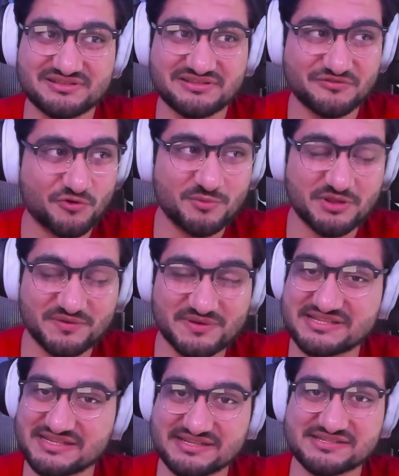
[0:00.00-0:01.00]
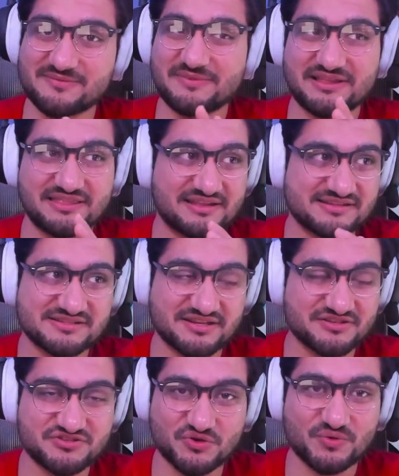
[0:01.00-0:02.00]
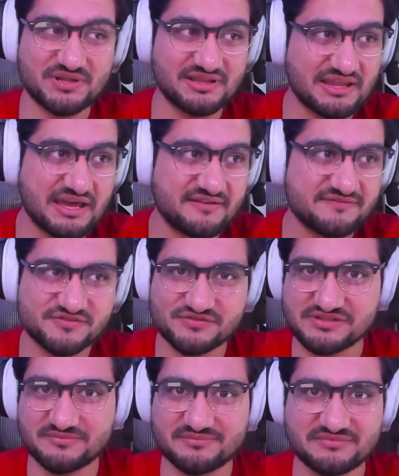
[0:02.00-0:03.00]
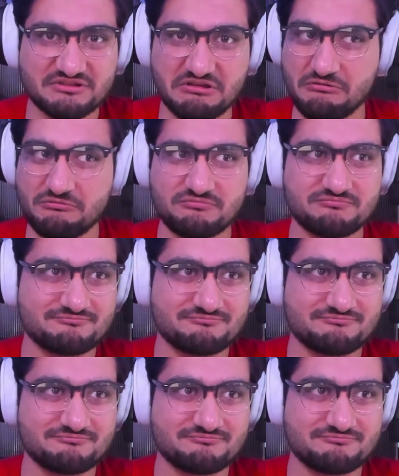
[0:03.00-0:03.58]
And normally when he says something like that, it's a joke, he laughs or something. No.